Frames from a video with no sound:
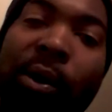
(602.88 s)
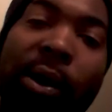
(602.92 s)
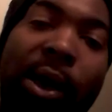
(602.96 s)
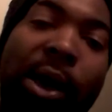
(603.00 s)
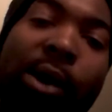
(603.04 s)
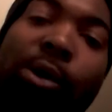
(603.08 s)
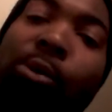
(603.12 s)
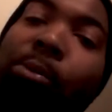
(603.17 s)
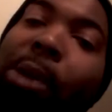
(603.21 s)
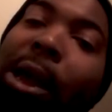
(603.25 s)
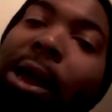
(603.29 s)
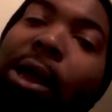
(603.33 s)

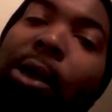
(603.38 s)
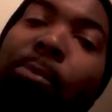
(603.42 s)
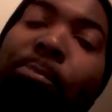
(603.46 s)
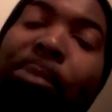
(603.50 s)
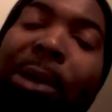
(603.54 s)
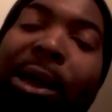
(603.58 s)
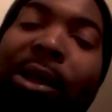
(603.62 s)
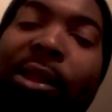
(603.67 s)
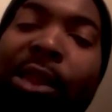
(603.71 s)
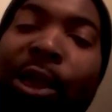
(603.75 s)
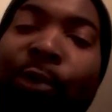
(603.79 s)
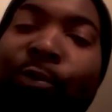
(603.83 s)
it would make a
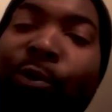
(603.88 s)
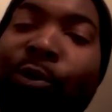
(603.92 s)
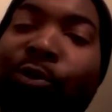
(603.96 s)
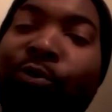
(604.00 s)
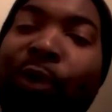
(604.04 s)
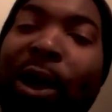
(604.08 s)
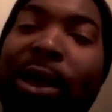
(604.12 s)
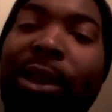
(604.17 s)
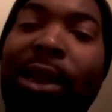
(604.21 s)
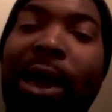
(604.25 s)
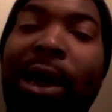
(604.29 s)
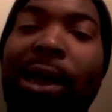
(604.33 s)
big difference
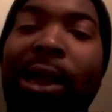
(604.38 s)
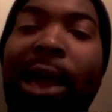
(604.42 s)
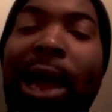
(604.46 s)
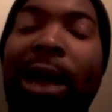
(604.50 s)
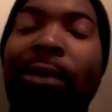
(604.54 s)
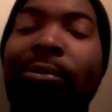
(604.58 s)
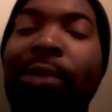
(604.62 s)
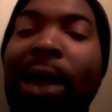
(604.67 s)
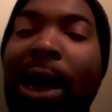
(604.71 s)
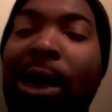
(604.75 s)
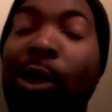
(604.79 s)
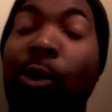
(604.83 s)
right now to
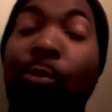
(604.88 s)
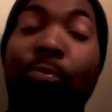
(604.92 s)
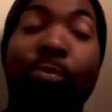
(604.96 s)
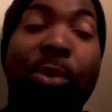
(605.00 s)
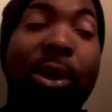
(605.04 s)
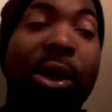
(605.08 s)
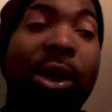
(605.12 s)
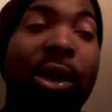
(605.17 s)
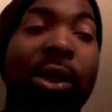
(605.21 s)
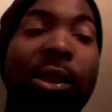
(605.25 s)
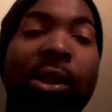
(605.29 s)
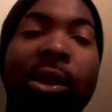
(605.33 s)
have Donald
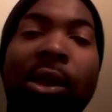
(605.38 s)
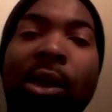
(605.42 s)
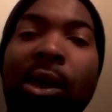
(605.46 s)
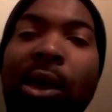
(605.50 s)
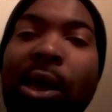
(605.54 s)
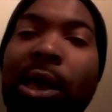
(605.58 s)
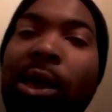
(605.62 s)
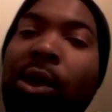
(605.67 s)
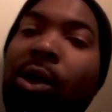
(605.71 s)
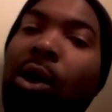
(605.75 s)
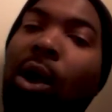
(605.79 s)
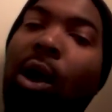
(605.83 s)
Penn
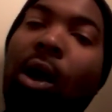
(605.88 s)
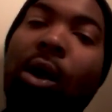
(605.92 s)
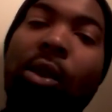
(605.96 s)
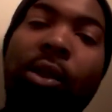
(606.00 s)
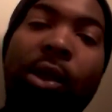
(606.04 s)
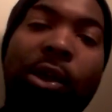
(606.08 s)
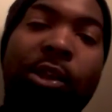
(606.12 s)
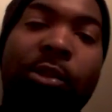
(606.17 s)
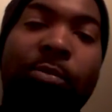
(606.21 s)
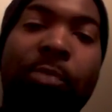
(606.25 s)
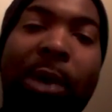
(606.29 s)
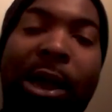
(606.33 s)
and Carl
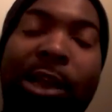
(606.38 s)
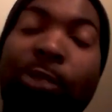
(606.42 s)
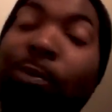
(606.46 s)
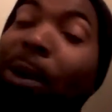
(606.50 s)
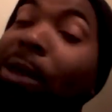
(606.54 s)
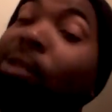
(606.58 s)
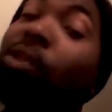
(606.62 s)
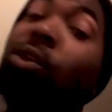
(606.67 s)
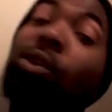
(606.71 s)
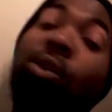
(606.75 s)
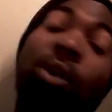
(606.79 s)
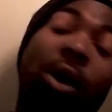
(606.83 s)
Nicks back,
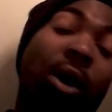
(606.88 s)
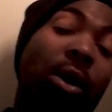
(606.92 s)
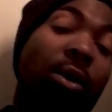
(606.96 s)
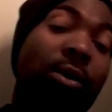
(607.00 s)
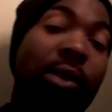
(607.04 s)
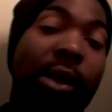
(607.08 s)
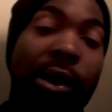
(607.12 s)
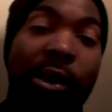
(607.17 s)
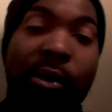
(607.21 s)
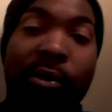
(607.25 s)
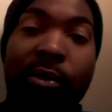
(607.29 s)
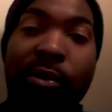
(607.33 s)
especially Carl
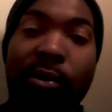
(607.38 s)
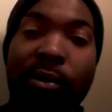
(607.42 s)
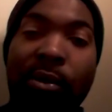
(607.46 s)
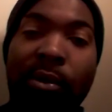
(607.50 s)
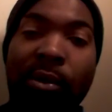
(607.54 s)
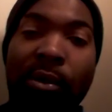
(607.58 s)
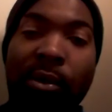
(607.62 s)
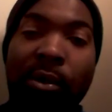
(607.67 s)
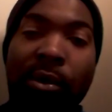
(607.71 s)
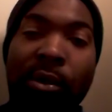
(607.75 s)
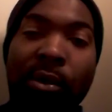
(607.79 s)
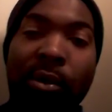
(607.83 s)
Nicks.
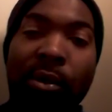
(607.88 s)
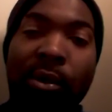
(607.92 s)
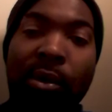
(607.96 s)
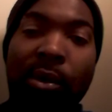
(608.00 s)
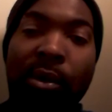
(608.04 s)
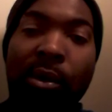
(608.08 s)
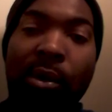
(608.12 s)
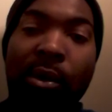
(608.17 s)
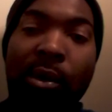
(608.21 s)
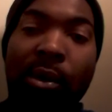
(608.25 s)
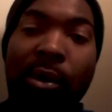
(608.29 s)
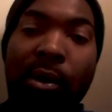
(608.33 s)

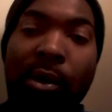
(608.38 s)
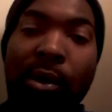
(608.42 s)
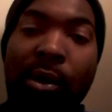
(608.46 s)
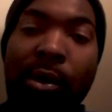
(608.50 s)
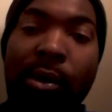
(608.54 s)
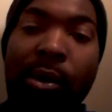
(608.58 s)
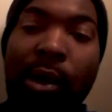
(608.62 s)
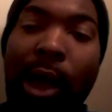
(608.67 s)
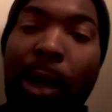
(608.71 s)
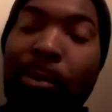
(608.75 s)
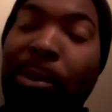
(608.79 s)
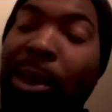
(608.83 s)

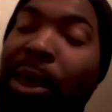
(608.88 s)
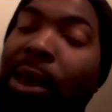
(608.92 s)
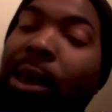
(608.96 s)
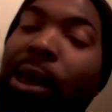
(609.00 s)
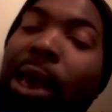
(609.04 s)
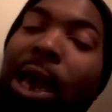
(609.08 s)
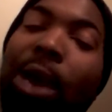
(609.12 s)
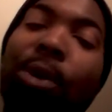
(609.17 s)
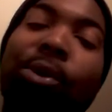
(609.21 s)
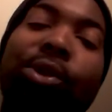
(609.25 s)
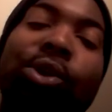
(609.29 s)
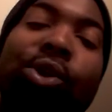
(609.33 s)
I mean,
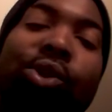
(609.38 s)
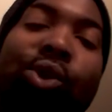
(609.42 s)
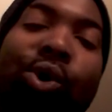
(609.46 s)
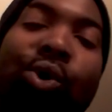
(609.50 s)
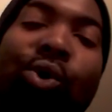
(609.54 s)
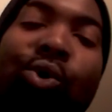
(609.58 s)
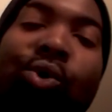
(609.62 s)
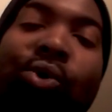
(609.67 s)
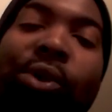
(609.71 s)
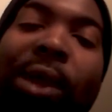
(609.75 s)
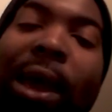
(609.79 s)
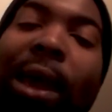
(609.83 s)
he was the
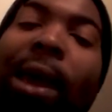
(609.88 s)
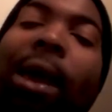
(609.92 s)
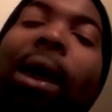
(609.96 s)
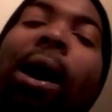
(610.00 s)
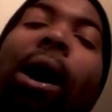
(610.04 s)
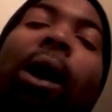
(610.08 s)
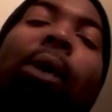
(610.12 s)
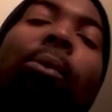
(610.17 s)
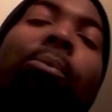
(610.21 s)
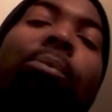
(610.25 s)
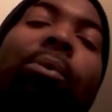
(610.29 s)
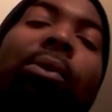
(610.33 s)
dude that
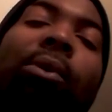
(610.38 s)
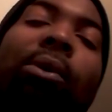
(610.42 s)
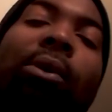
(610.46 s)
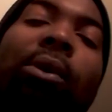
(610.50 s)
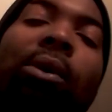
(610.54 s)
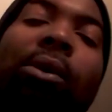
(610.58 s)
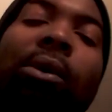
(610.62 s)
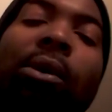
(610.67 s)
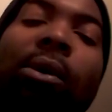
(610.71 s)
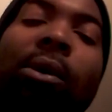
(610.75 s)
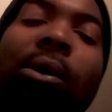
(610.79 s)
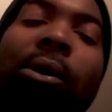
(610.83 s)
helped
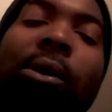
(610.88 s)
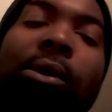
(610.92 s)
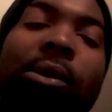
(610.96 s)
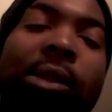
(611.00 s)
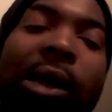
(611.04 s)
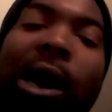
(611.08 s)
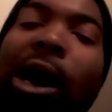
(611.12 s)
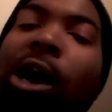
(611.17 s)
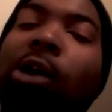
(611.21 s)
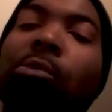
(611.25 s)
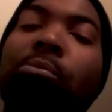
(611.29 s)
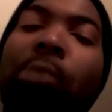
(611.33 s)

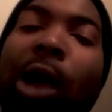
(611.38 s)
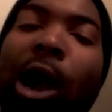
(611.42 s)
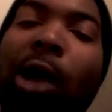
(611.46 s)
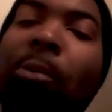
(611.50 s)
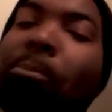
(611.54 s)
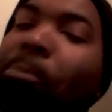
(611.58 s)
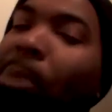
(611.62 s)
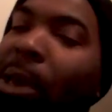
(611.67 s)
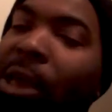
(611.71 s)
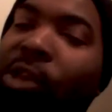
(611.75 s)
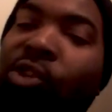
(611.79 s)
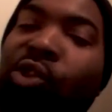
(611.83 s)
Doug
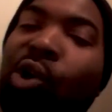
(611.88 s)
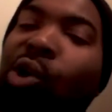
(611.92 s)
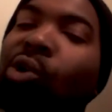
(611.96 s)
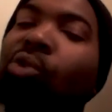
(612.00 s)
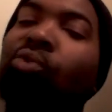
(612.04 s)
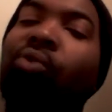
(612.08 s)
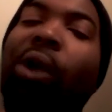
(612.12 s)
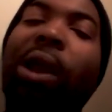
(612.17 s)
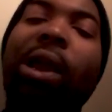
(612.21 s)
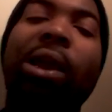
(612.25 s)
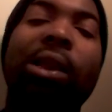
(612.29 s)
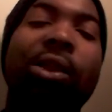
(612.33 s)
Martin be
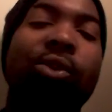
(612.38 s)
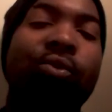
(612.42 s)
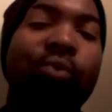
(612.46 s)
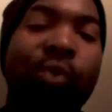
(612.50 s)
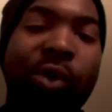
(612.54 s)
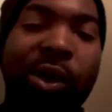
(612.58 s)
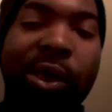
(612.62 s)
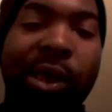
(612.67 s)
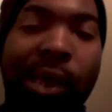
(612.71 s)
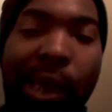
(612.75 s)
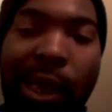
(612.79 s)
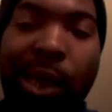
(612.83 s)
so great in his
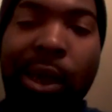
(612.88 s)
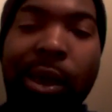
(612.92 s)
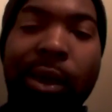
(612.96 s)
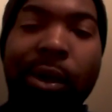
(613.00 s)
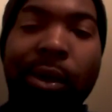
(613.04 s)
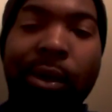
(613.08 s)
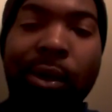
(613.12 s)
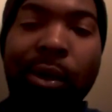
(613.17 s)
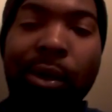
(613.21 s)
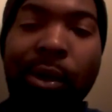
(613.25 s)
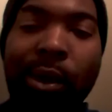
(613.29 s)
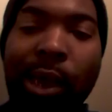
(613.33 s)
rookie
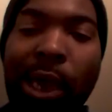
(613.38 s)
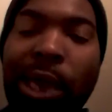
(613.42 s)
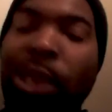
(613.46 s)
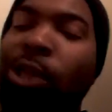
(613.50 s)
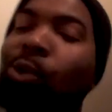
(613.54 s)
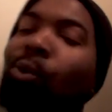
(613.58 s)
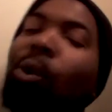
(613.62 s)
year. He's